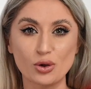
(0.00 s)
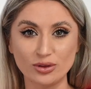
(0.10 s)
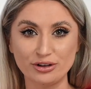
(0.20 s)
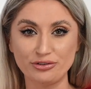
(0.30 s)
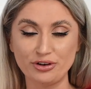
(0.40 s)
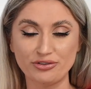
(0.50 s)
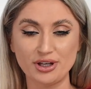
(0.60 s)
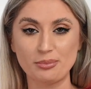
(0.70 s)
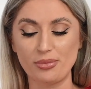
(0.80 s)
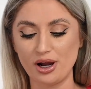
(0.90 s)
only
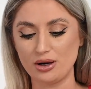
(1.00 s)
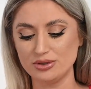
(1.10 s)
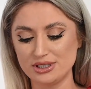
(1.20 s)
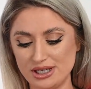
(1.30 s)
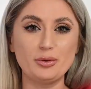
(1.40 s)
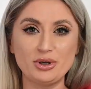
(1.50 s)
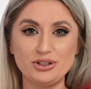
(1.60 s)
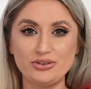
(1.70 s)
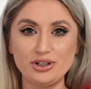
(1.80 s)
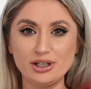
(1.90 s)
£15. The
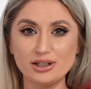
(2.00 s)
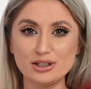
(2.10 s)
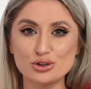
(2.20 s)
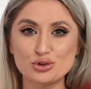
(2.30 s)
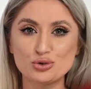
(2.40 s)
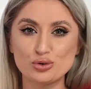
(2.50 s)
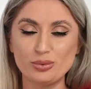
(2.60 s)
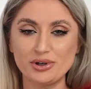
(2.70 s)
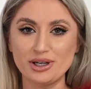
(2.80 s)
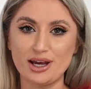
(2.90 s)
material is
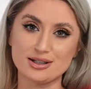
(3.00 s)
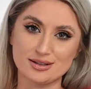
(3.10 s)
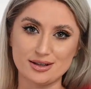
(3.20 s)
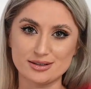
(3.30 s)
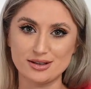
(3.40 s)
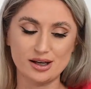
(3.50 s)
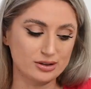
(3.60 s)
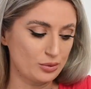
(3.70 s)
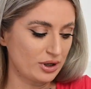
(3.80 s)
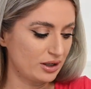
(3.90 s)
super nice as the
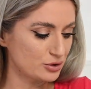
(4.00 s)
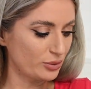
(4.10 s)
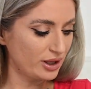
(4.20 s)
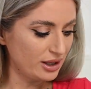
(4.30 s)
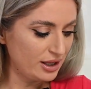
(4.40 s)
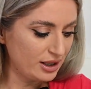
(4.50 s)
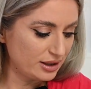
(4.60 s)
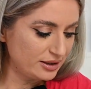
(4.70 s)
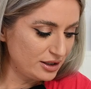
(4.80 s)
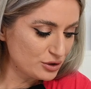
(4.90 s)
other one as well.
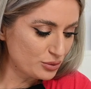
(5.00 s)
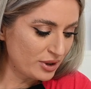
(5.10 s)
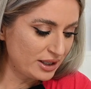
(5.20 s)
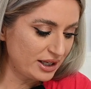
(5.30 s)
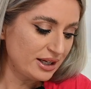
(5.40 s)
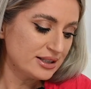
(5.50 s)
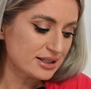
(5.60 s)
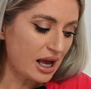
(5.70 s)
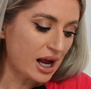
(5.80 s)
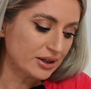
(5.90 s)
This one
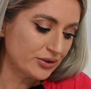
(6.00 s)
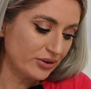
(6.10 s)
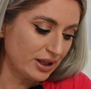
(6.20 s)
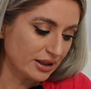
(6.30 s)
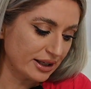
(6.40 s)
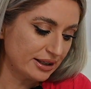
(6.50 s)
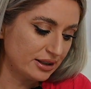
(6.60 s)
is acrylic,